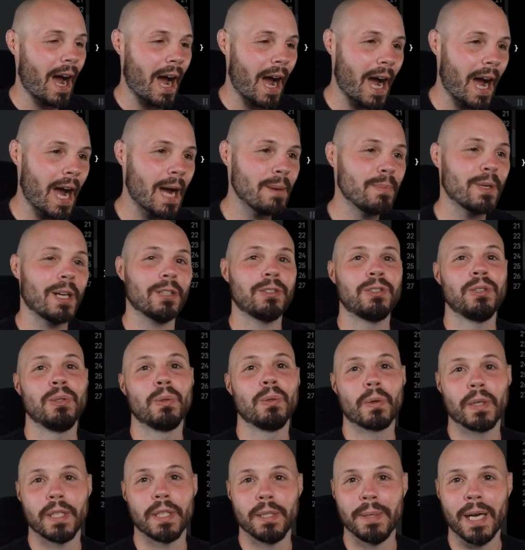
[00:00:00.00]
I'm not too
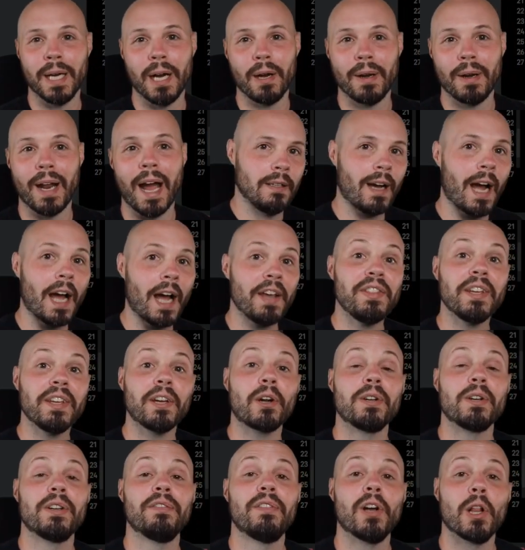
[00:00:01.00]
worried about. I think
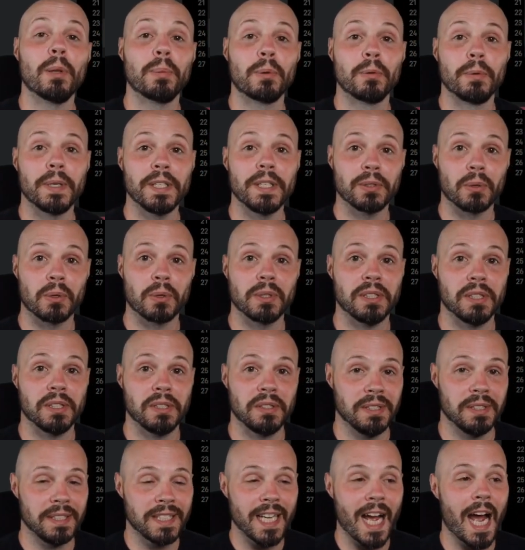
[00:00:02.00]
our developer
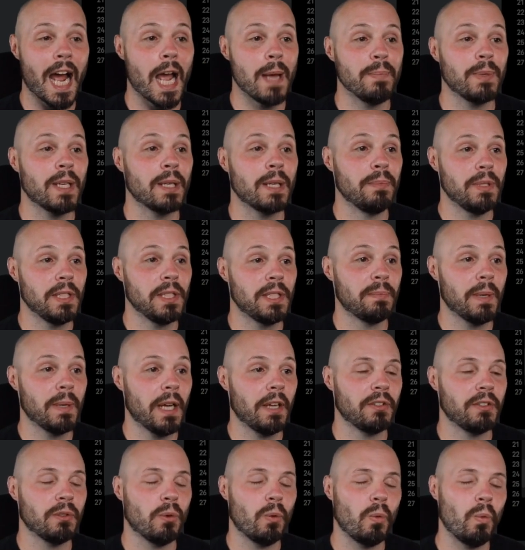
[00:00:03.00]
resources and time can be
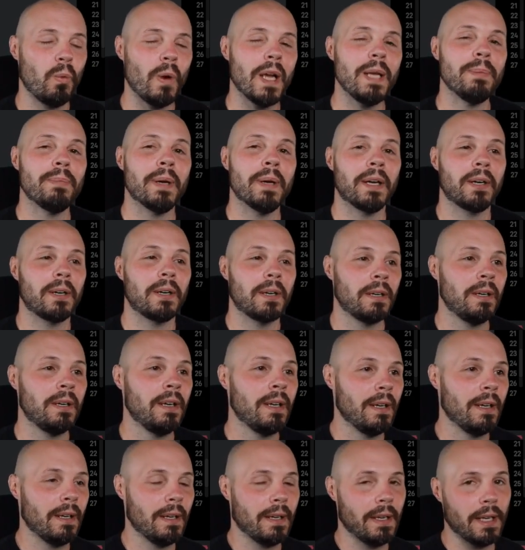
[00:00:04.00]
spent way better
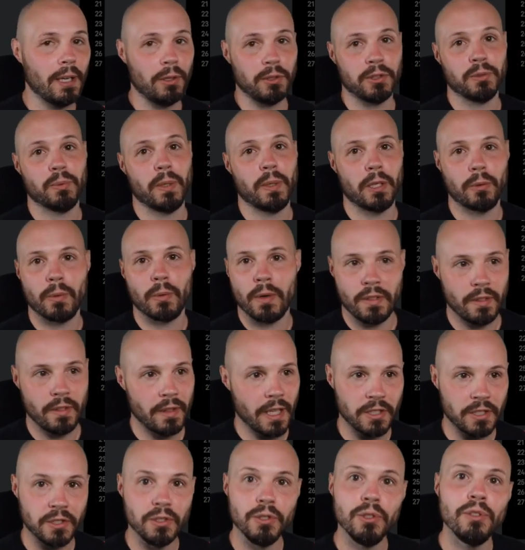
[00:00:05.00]
elsewhere, whether
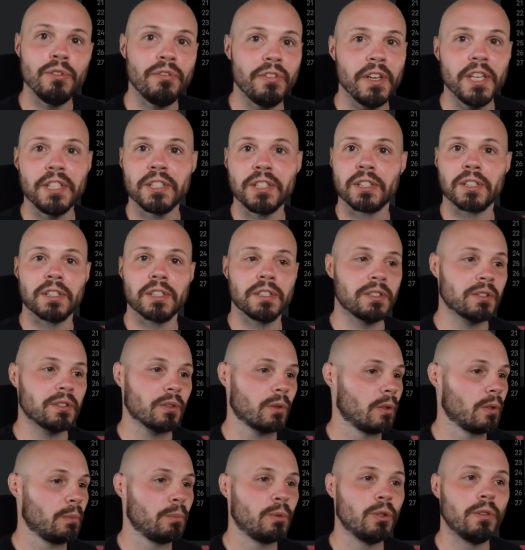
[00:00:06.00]
that's new features
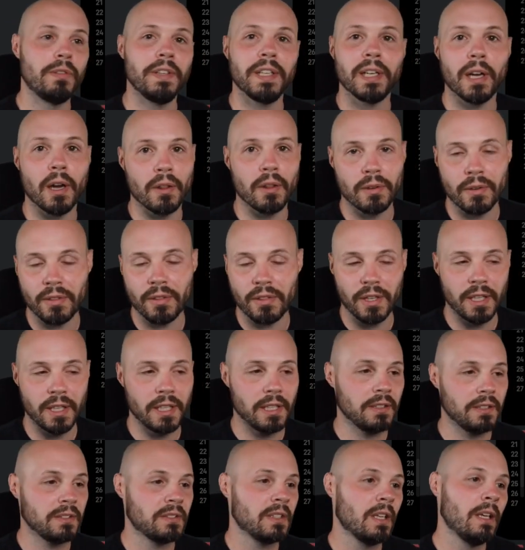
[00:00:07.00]
or improving other
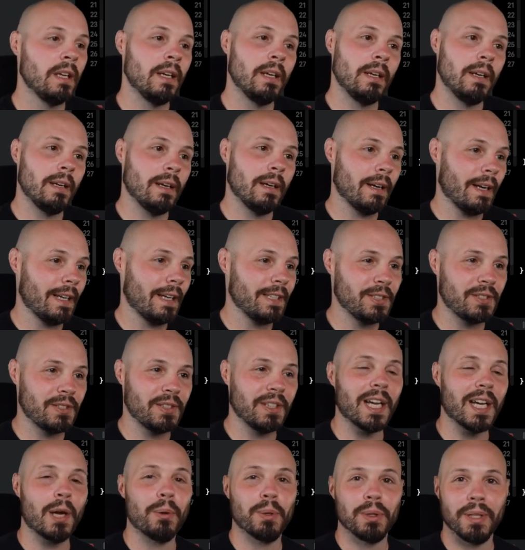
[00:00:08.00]
things. I just
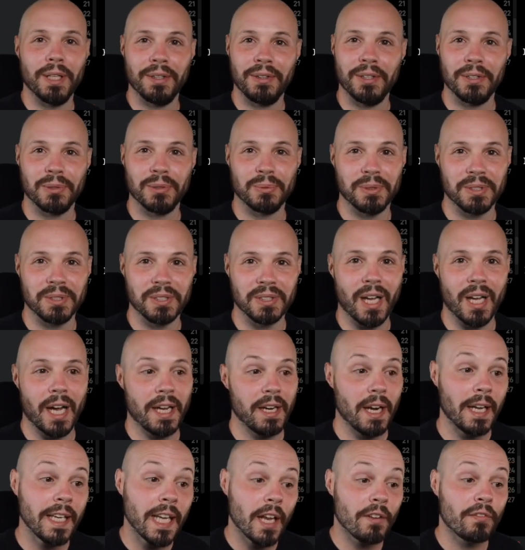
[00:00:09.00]
think I would let this one
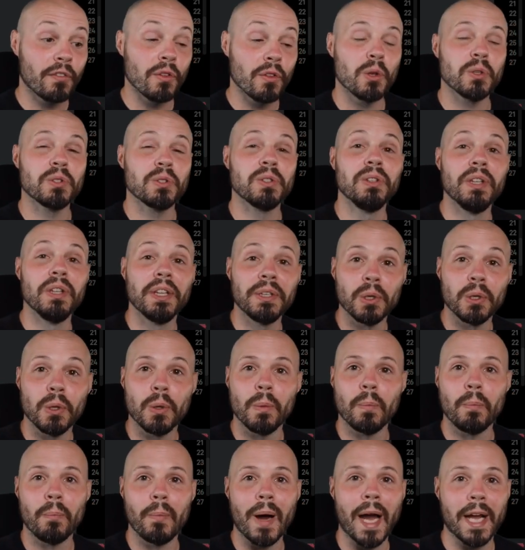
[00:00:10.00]
slide. Again, for those little
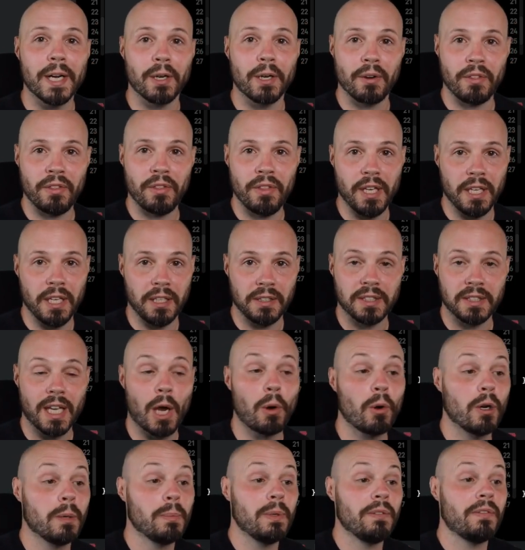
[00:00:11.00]
minor things, I
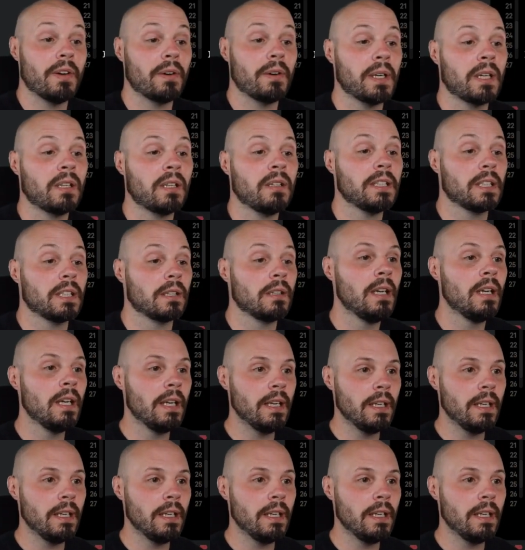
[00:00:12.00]
want to be very clear.